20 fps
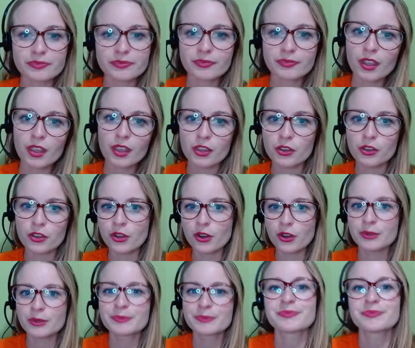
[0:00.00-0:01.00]
you
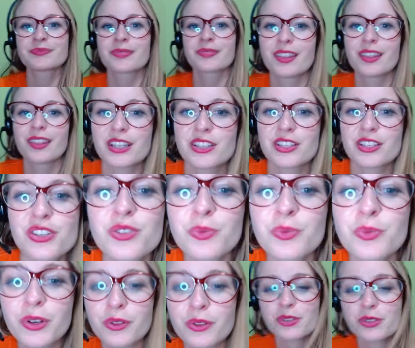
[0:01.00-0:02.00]
know, that's just
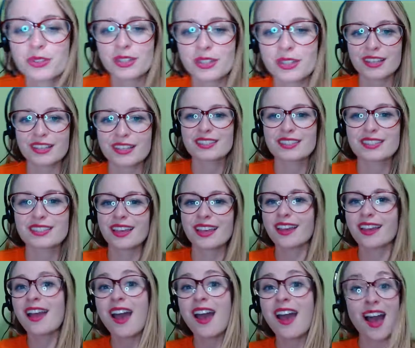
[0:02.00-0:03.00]
one of those things
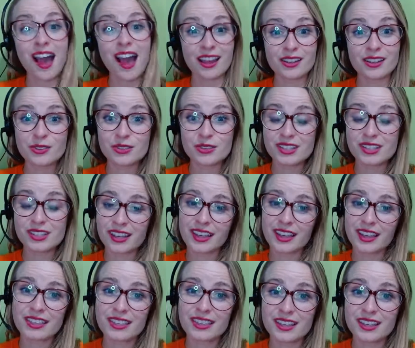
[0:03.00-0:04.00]
that I used it
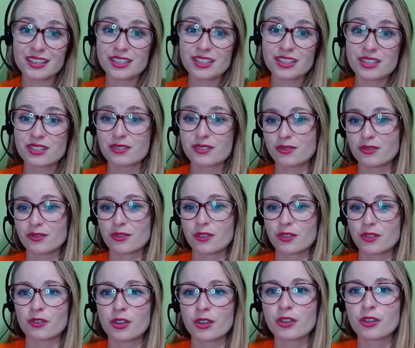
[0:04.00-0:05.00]
like this
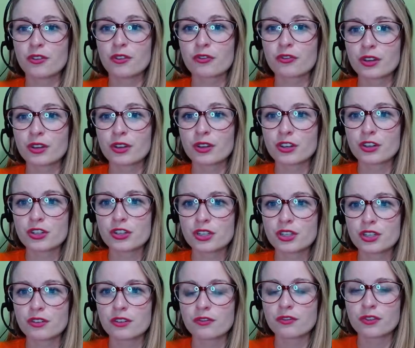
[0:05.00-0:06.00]
in the free
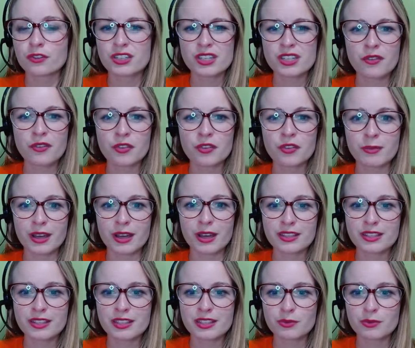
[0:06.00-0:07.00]
version for several
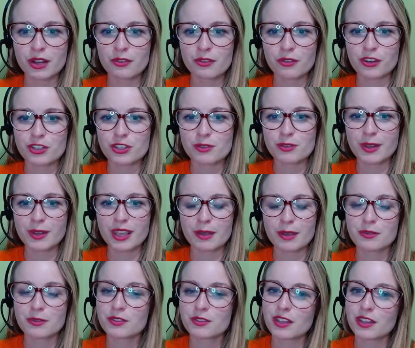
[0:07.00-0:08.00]
months when I first became
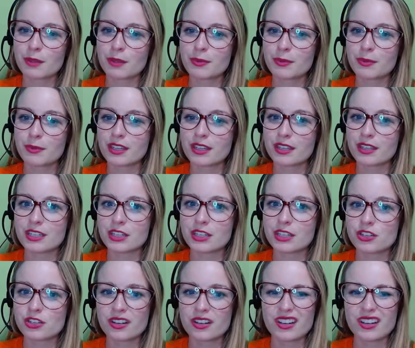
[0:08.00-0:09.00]
a VIPKid
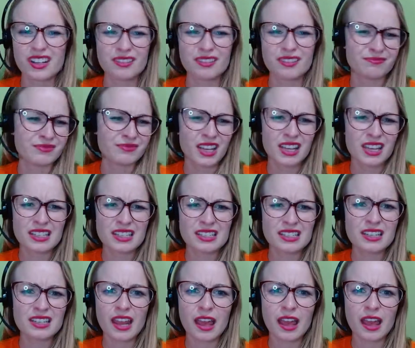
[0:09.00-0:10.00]
teacher, and I
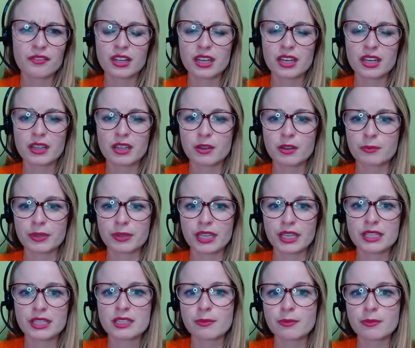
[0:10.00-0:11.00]
didn't have any
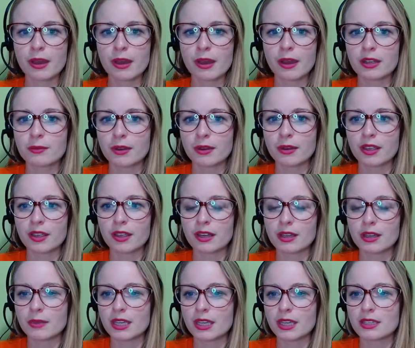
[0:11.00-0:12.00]
complaints about it by any
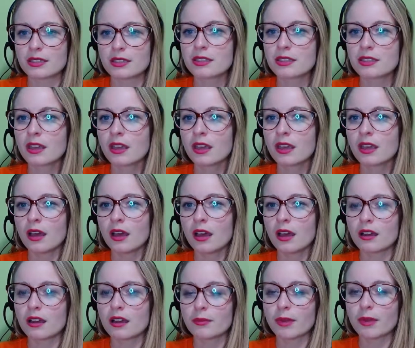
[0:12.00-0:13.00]
means.
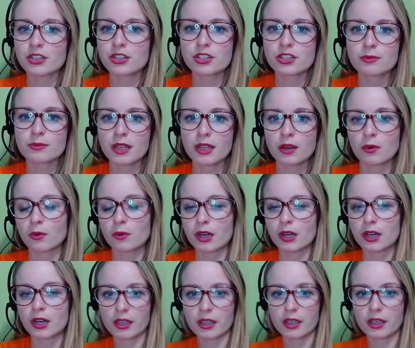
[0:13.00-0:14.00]
I just made it
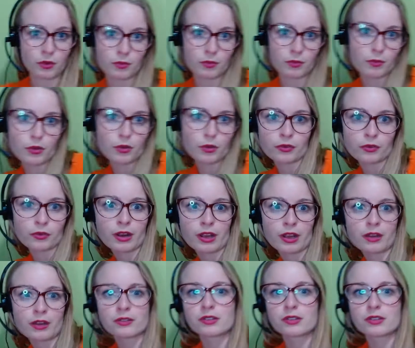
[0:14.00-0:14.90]
work and would move around